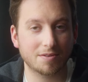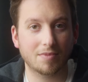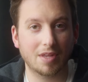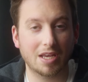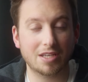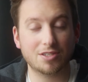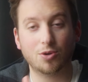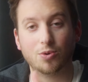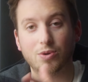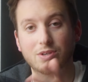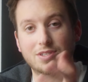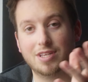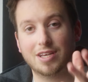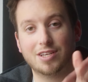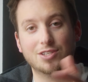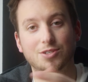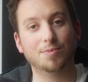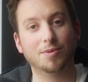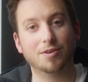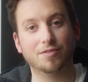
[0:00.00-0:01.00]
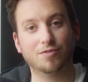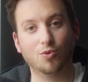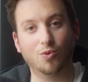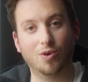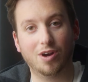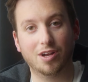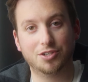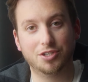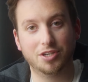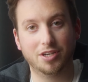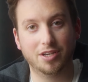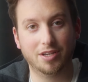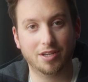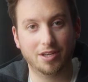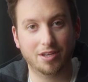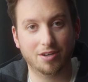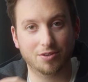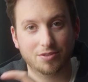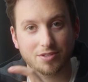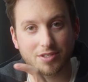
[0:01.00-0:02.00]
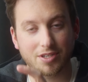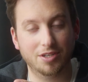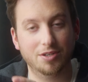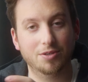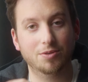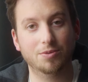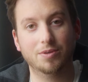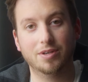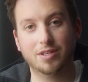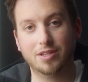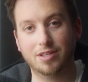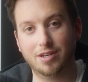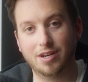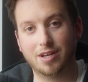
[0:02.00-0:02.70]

As always, thanks so much for watching and I'll see you in the